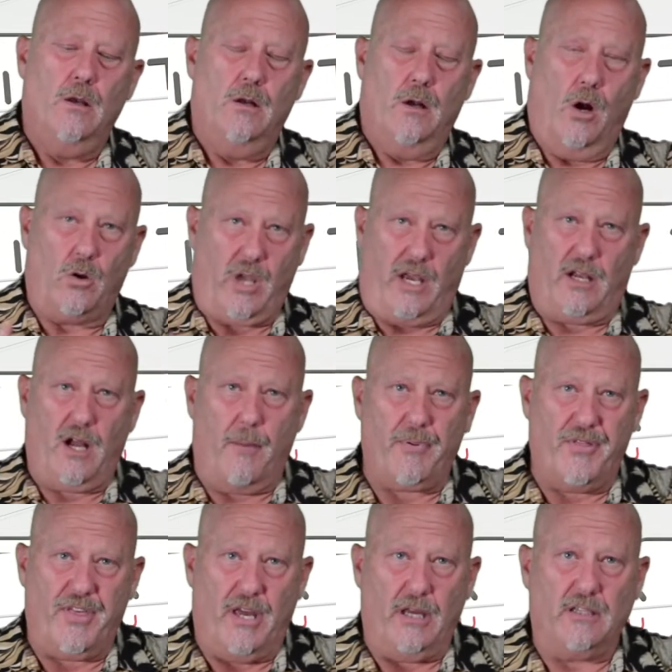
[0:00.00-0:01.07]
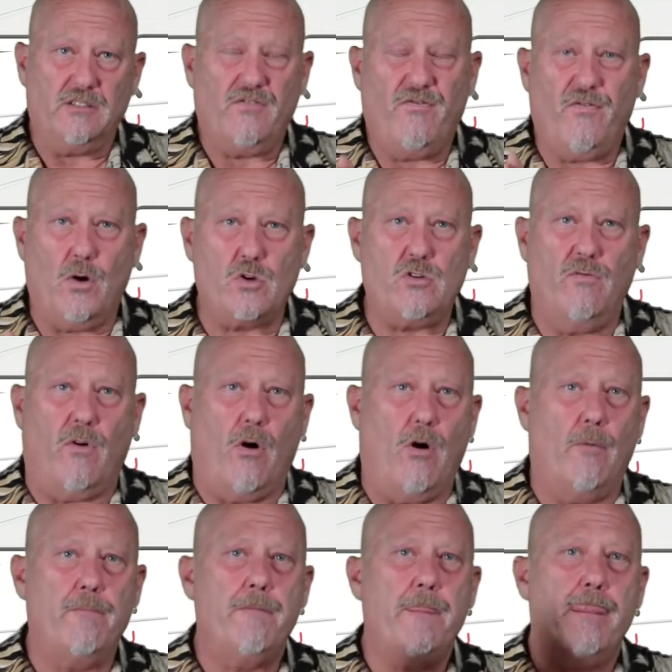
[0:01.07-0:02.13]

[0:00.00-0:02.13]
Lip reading: Okay, couple things. First of all,